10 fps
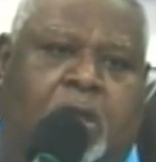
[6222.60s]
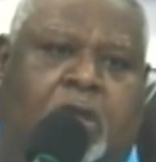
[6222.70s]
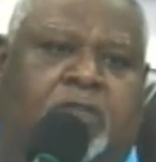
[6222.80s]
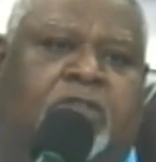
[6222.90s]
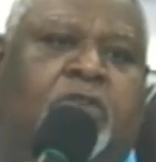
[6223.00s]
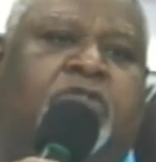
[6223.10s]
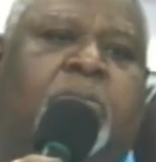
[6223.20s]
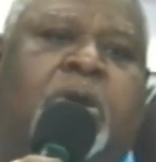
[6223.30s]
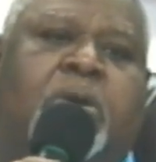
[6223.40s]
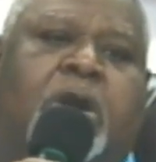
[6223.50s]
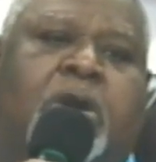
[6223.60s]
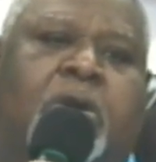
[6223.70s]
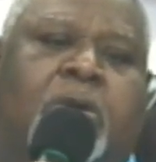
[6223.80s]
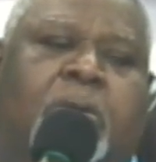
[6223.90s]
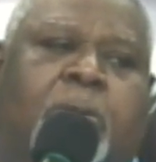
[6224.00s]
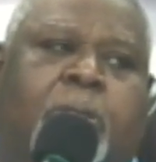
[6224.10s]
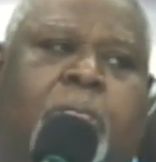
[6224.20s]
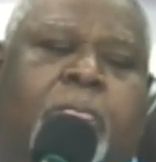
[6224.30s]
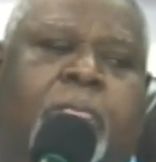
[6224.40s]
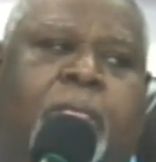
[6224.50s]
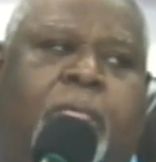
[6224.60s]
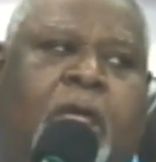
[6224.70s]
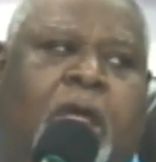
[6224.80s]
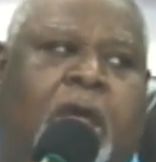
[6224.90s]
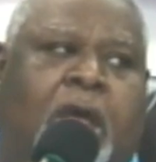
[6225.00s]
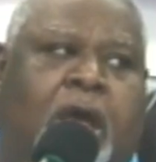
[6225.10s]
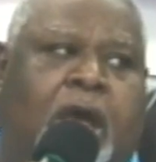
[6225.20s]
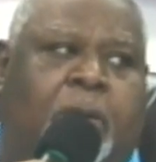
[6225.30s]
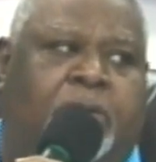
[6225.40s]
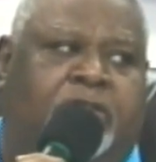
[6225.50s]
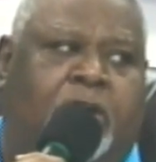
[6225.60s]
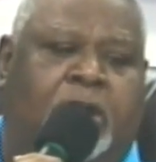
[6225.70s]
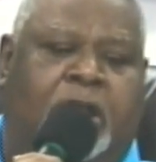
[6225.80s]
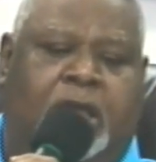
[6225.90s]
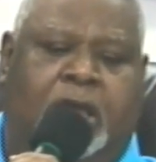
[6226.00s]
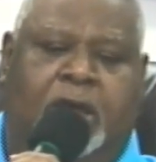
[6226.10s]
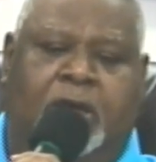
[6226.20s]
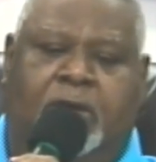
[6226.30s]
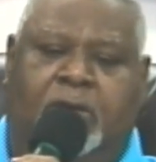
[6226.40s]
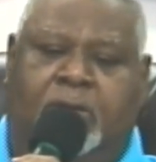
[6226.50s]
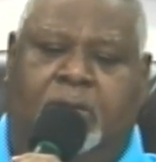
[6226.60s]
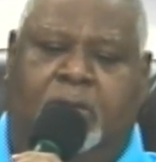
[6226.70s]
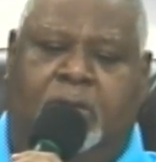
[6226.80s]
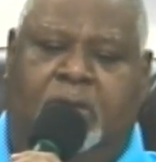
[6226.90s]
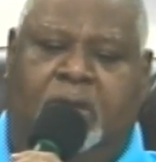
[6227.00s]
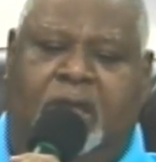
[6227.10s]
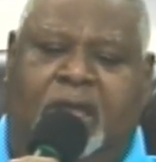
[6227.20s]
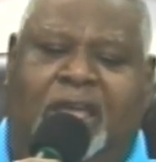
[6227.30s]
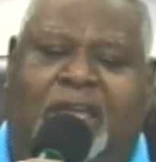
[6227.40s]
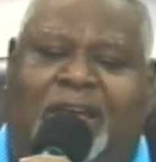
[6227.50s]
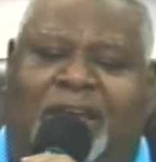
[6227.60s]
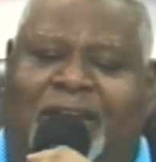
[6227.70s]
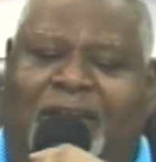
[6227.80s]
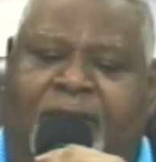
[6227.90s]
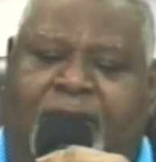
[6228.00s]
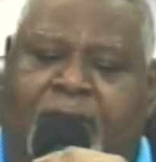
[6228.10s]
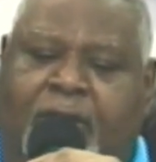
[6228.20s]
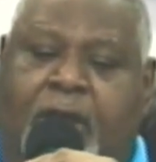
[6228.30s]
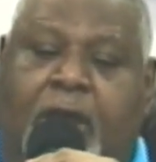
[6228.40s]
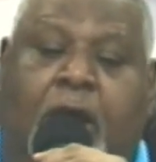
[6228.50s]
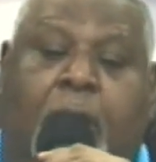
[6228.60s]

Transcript: Social miracle. I was on a, uh, a uh, a